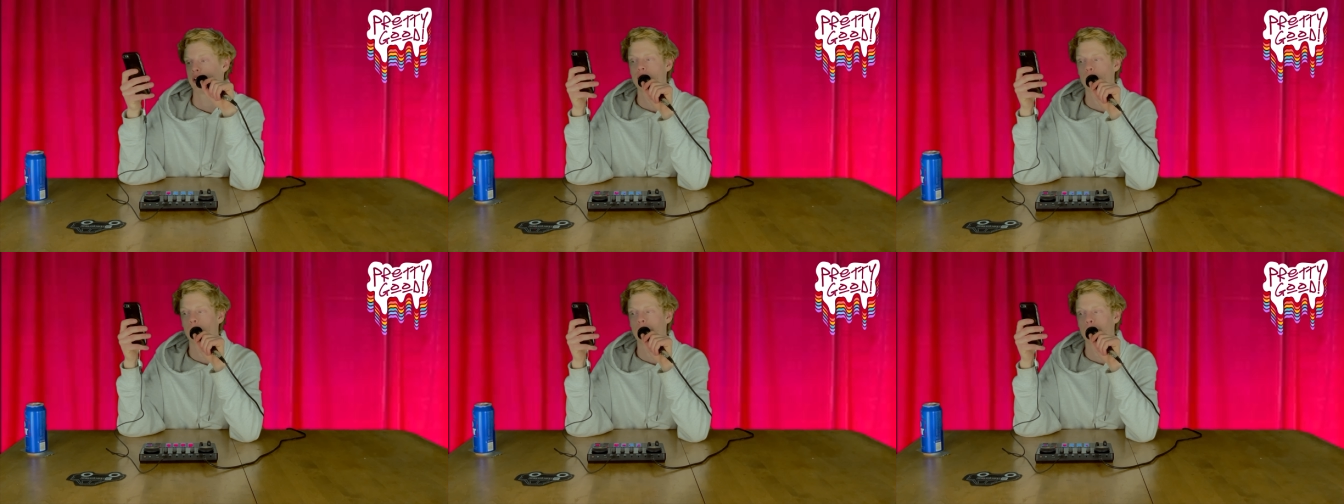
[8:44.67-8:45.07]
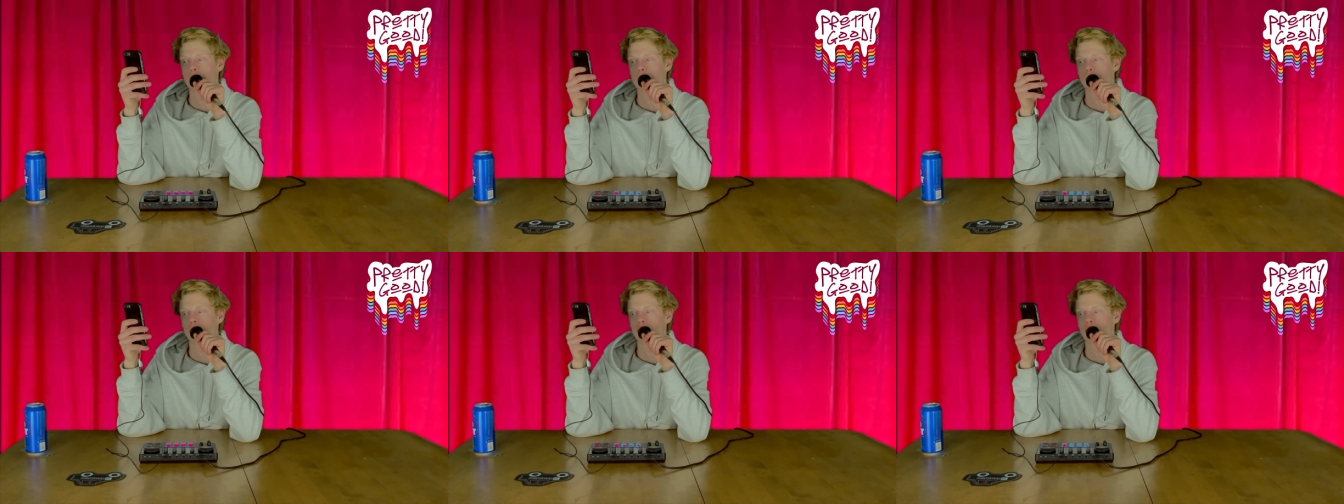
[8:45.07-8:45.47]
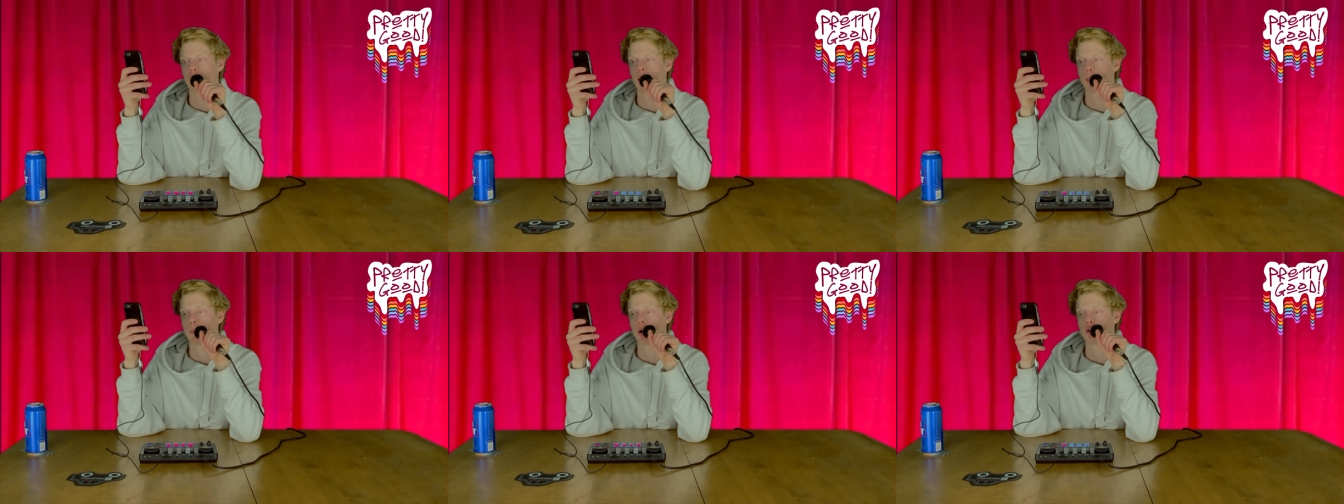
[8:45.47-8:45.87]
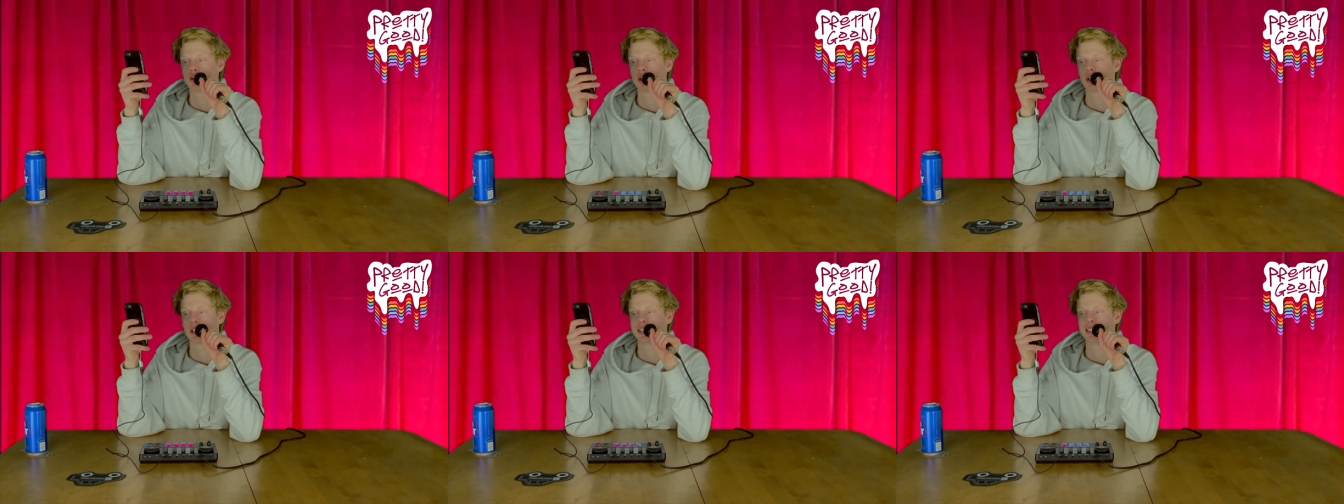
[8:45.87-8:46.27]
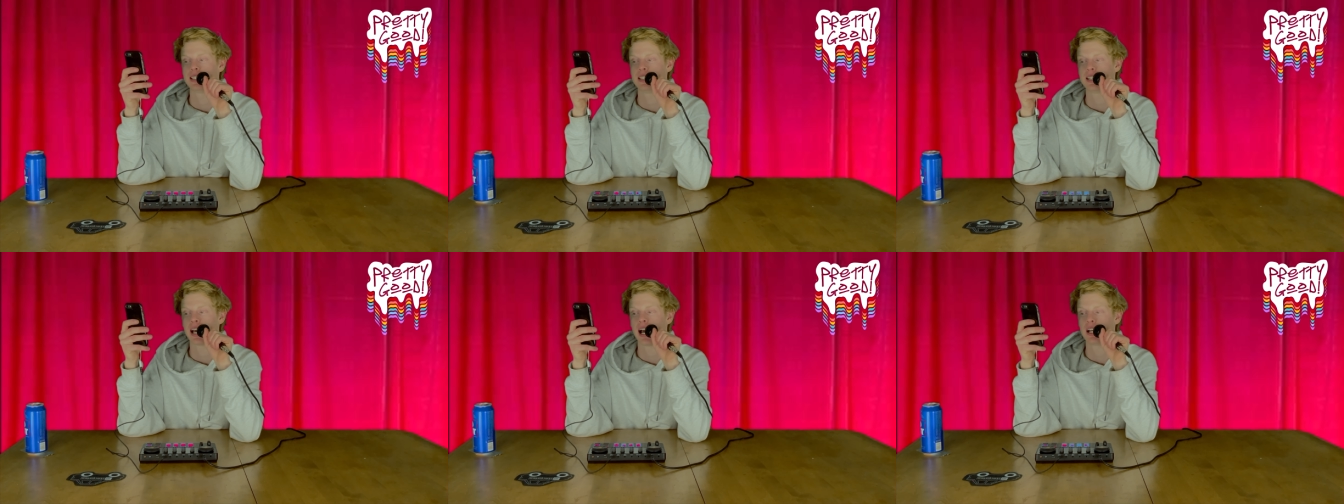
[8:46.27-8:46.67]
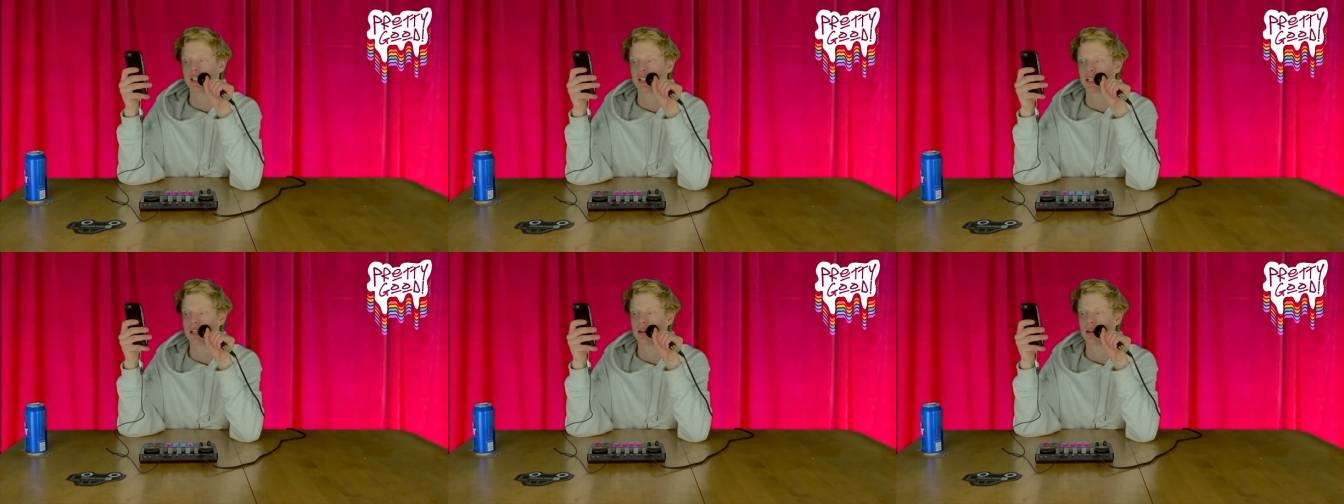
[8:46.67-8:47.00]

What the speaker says: When people start emotionally detaching,